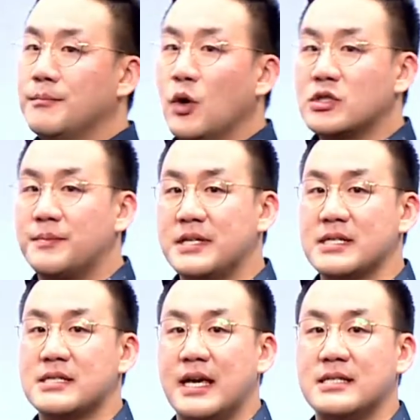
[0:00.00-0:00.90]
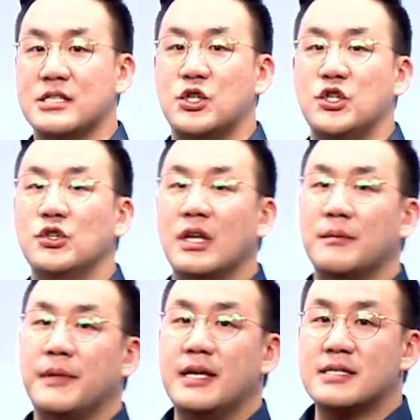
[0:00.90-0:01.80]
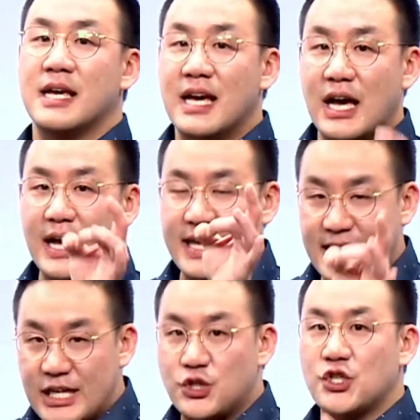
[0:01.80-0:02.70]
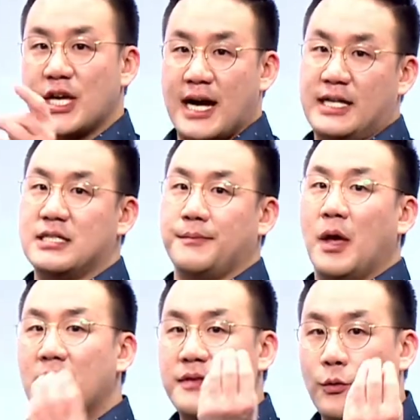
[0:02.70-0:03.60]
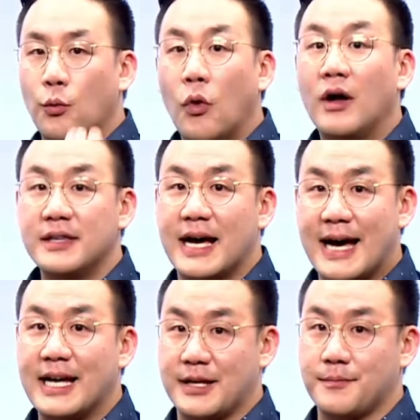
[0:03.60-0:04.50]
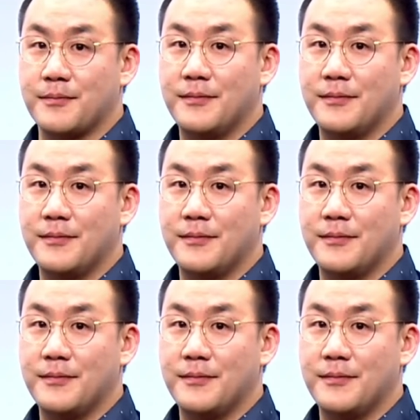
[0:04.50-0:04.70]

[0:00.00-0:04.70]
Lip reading: most business cases, unit means each item, the one item.